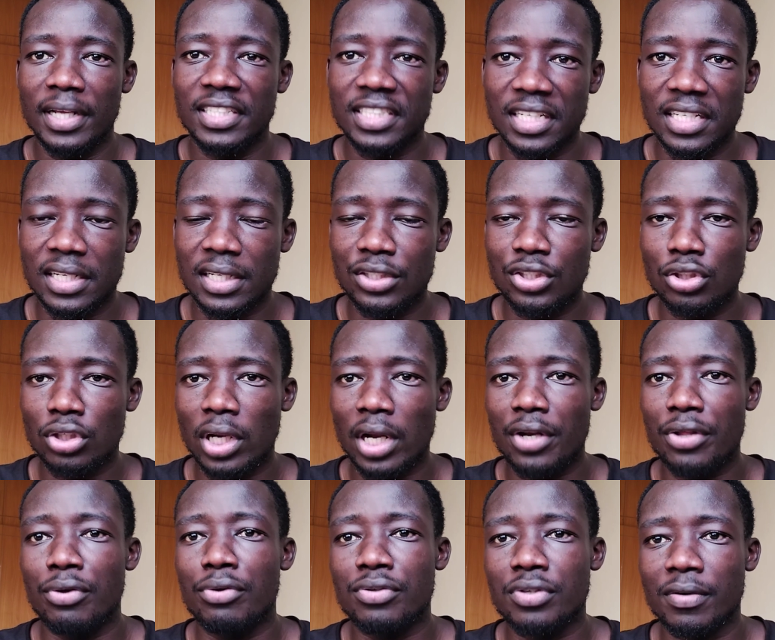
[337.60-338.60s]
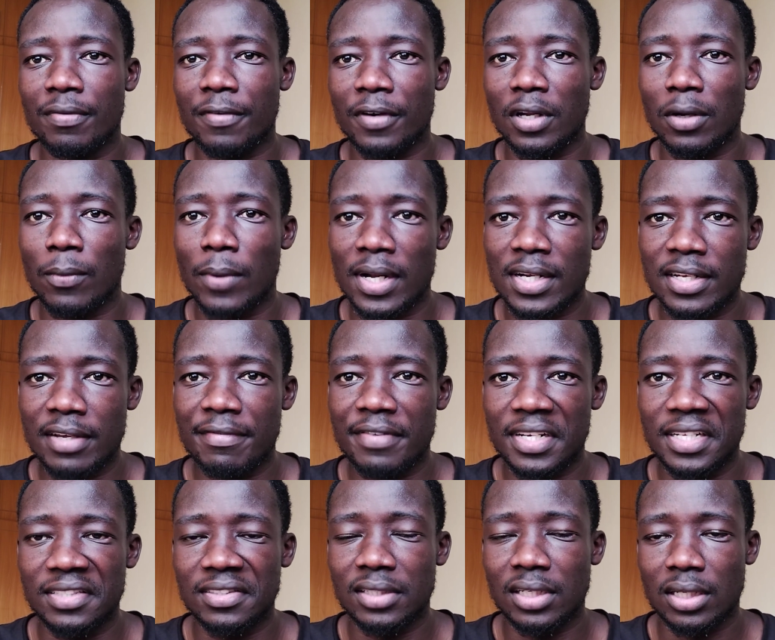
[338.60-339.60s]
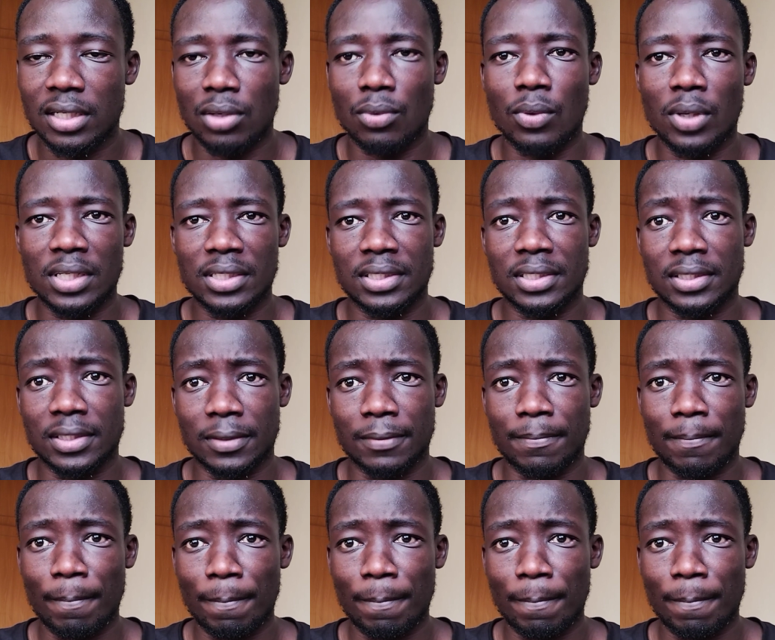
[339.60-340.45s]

generation and use of real world evidence and real world data.